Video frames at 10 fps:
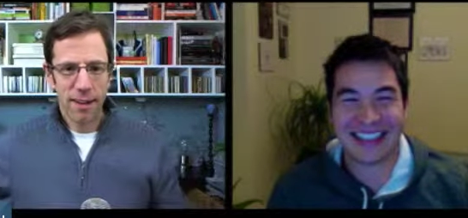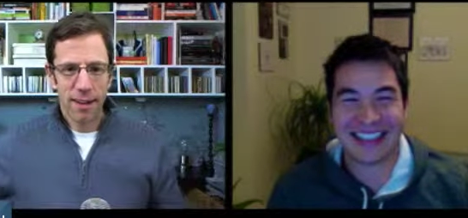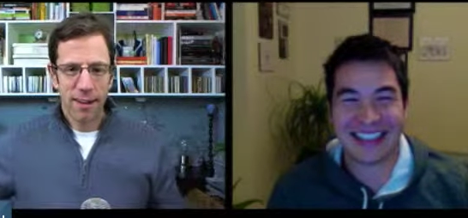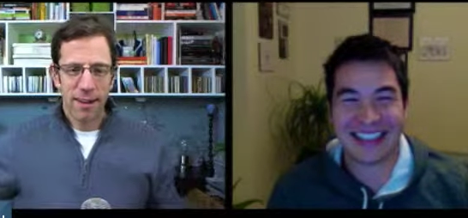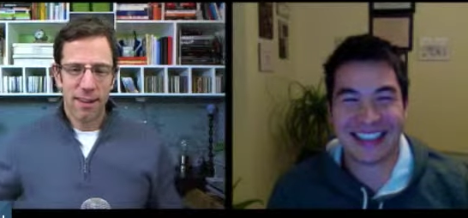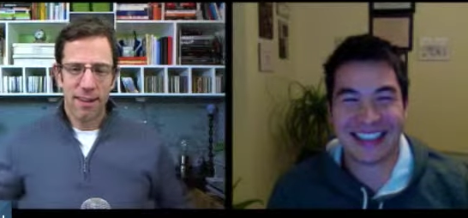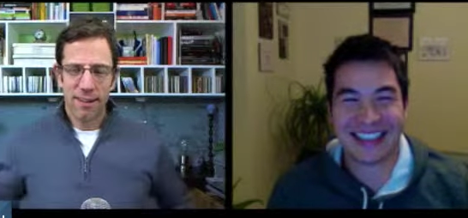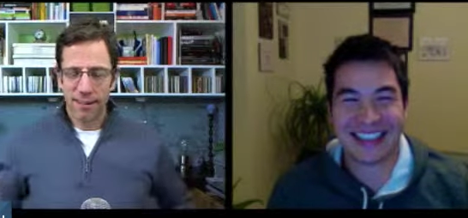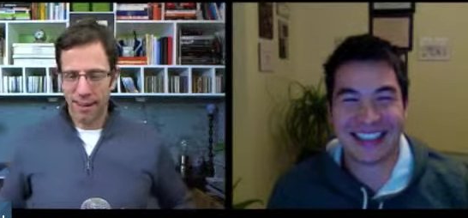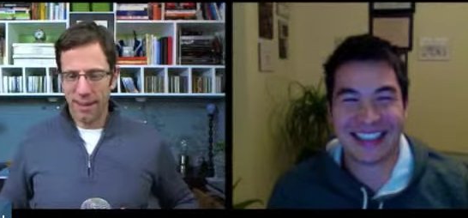
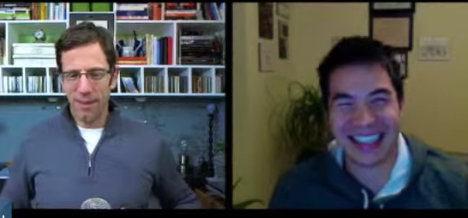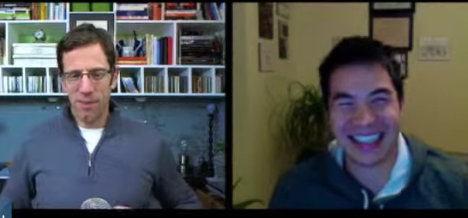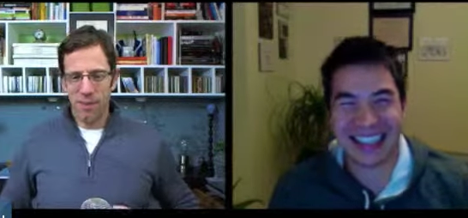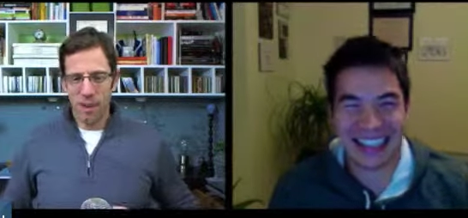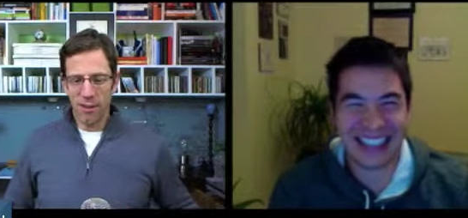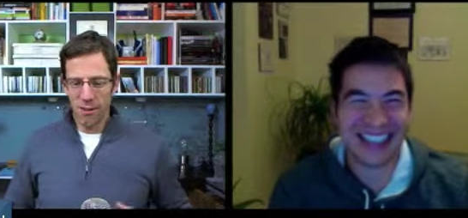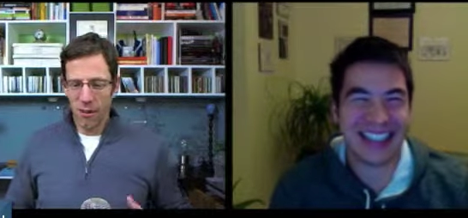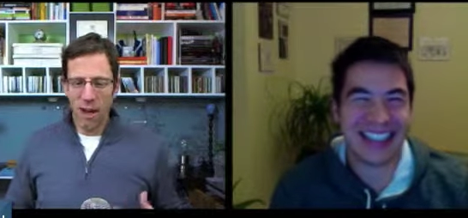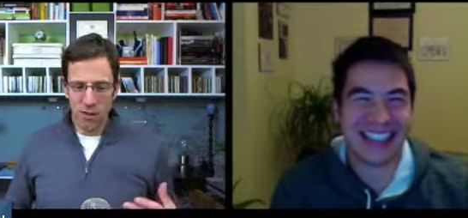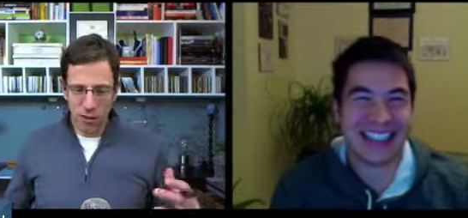Speaker 1: I know I don't.
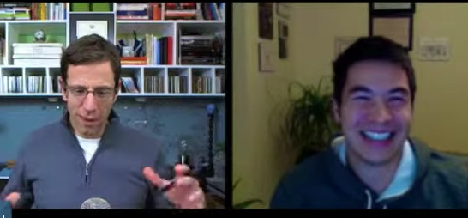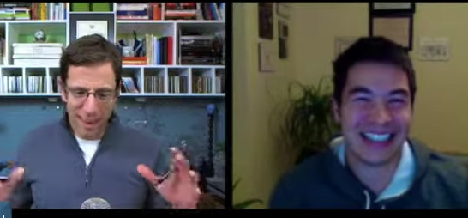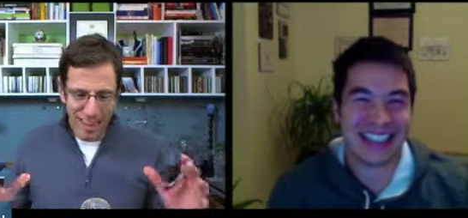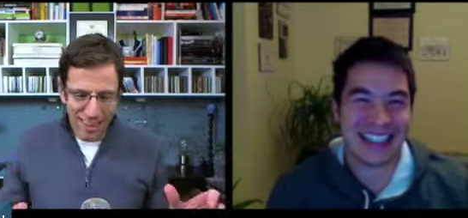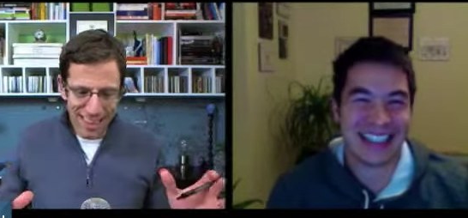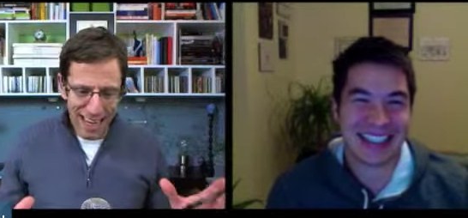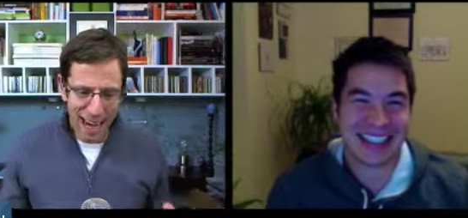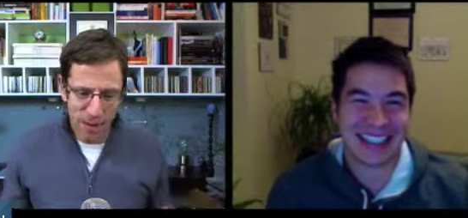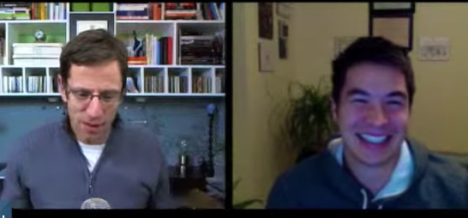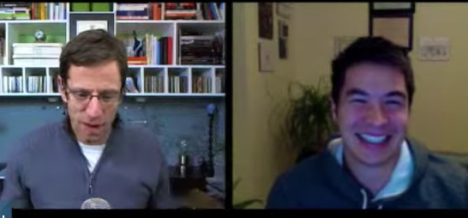Okay, so that is the
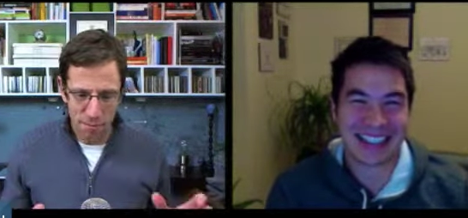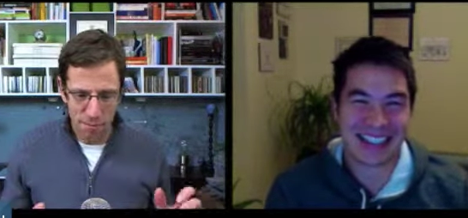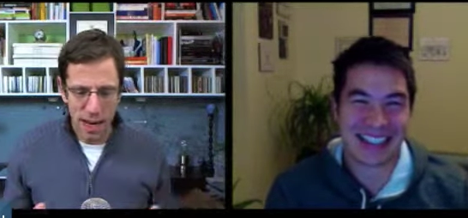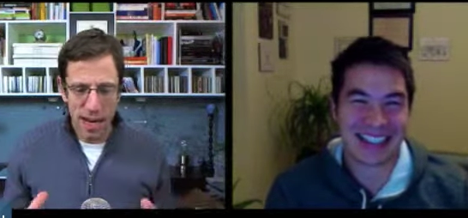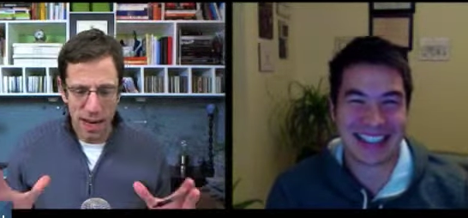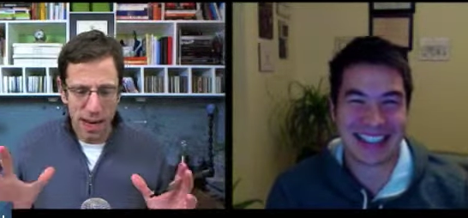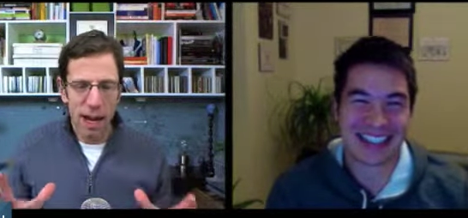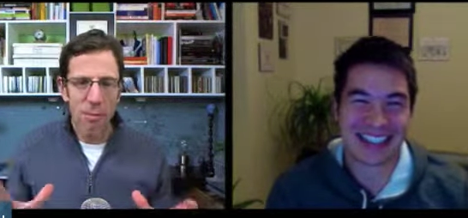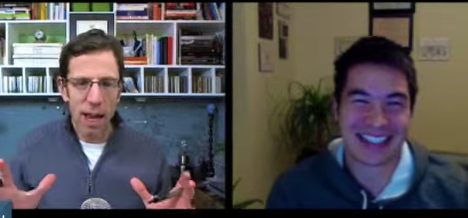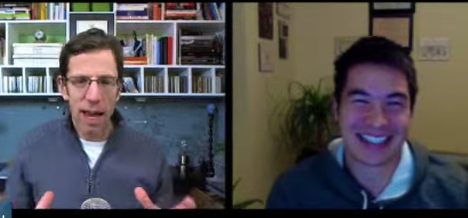eighth step.
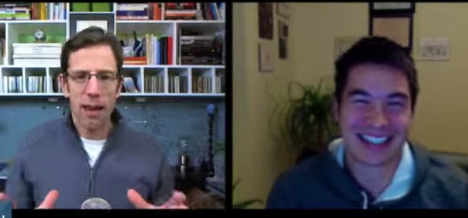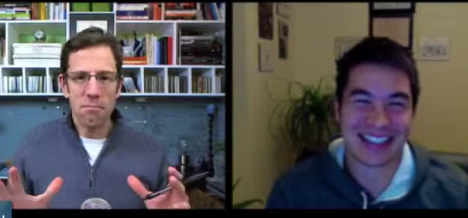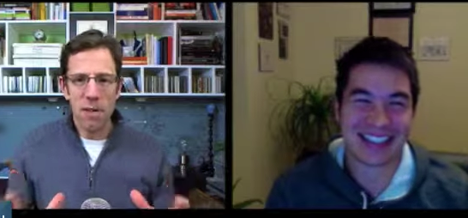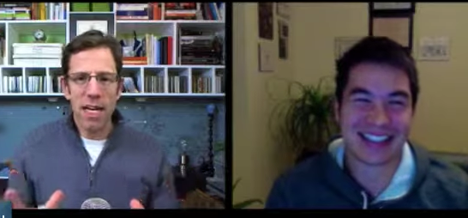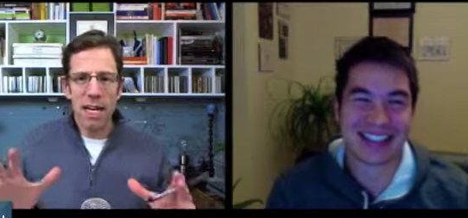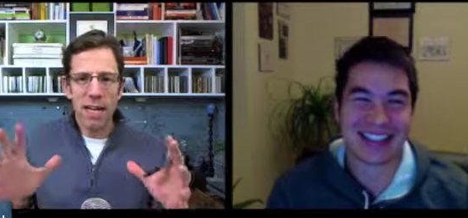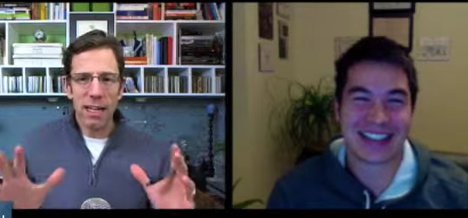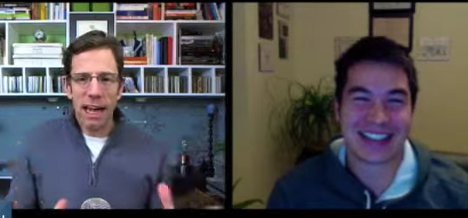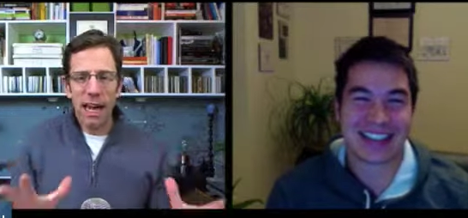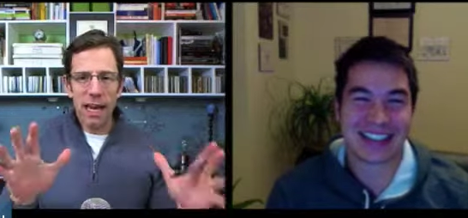Become a media
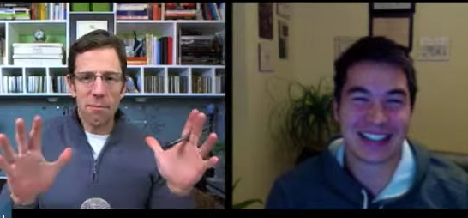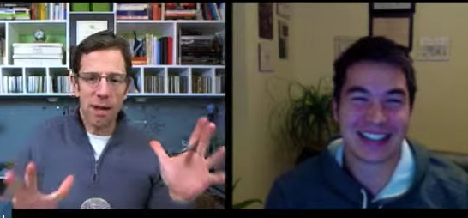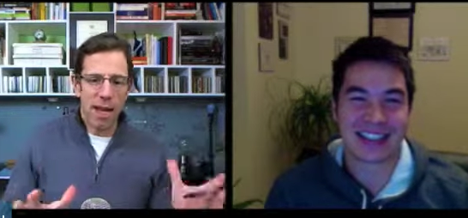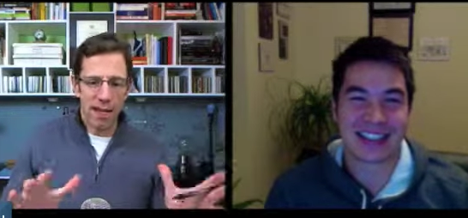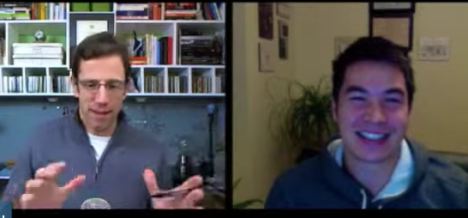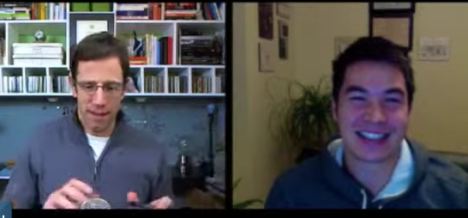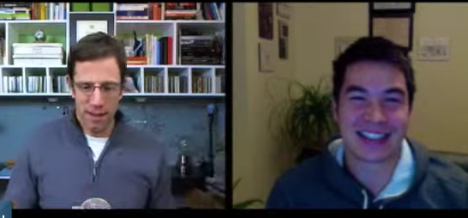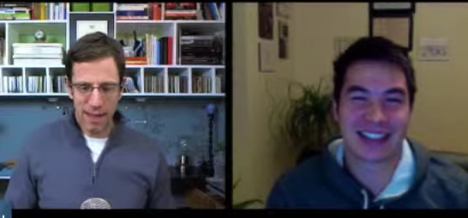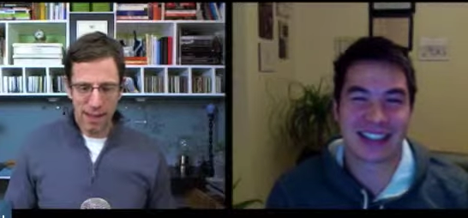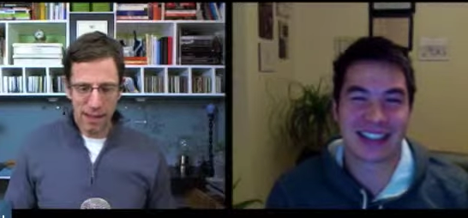kingpin.
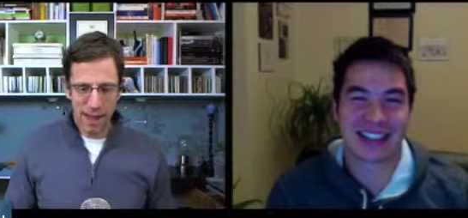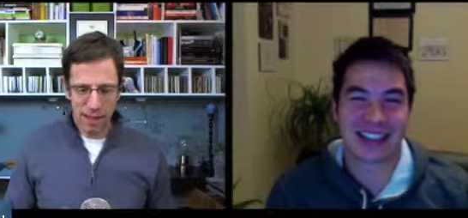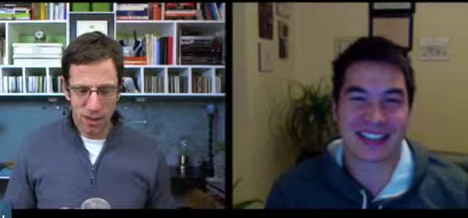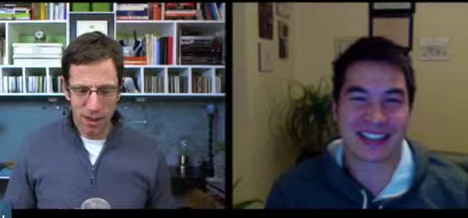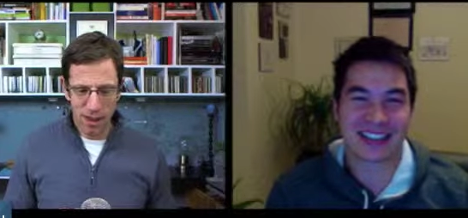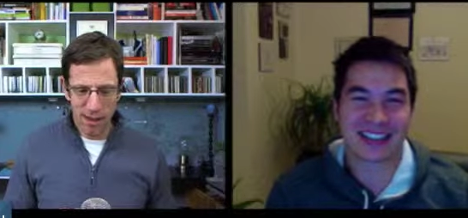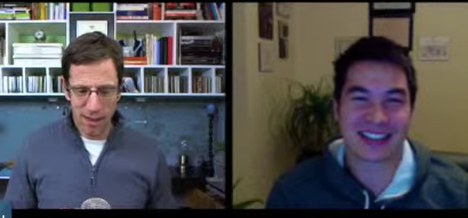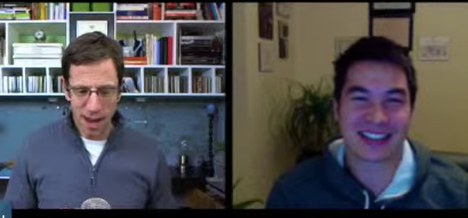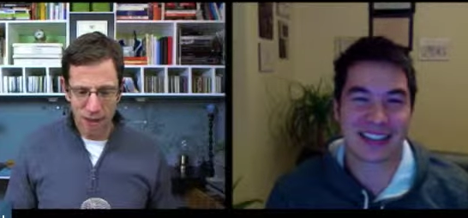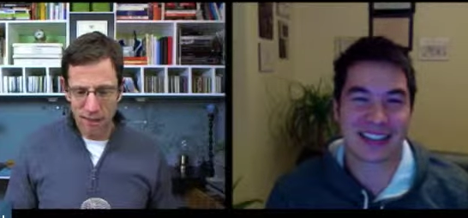That's the eighth skill. Now the
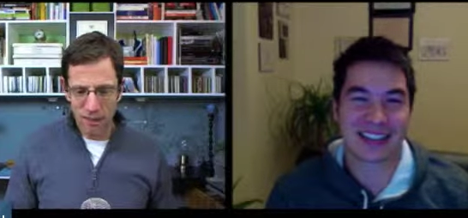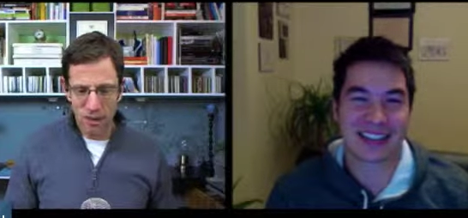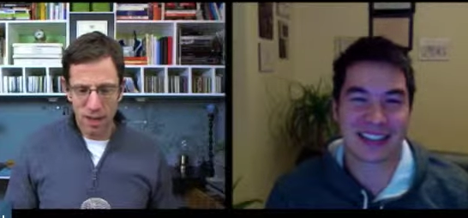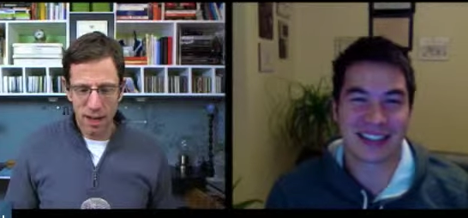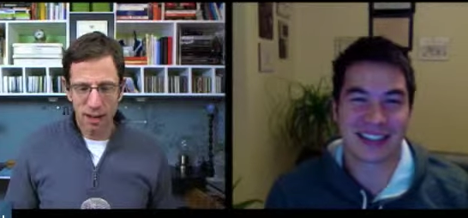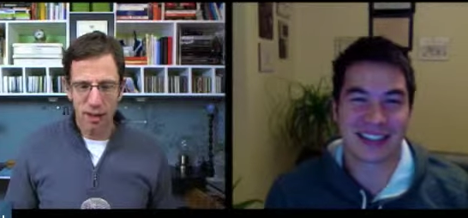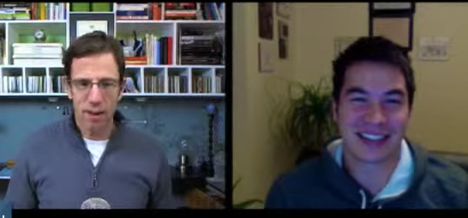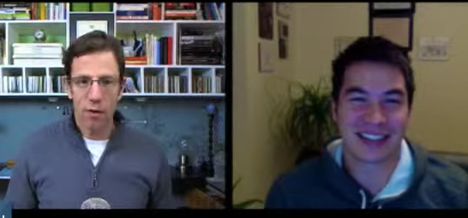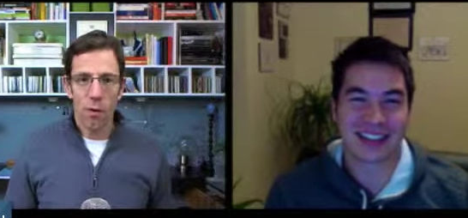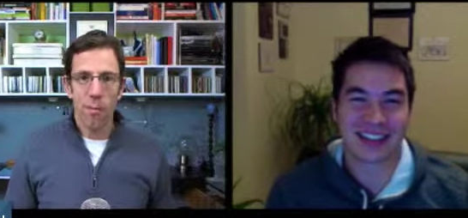ninth skill,
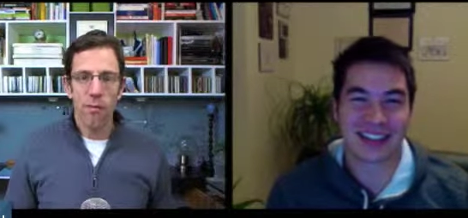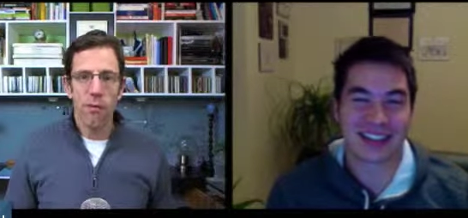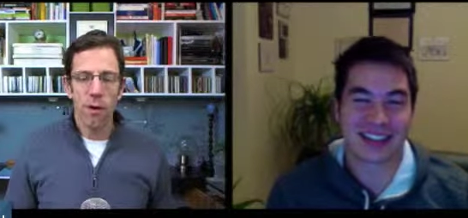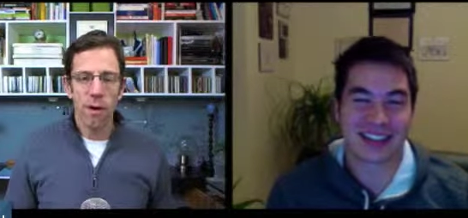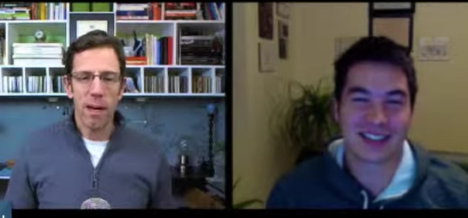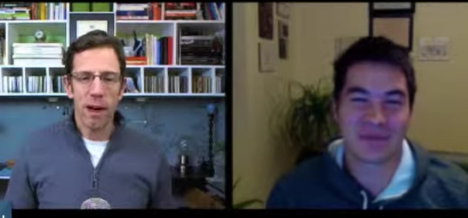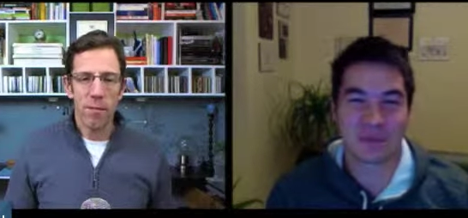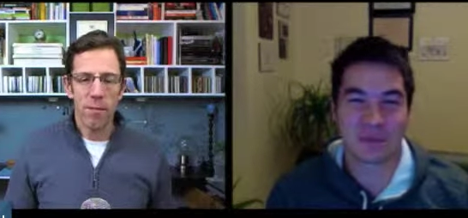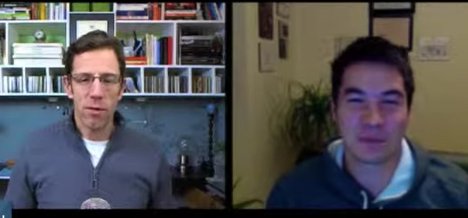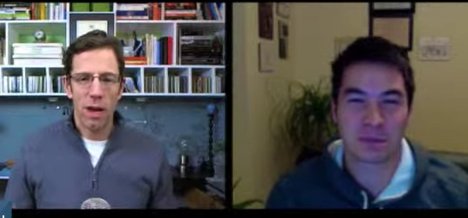right before you
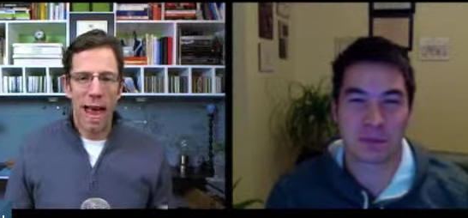become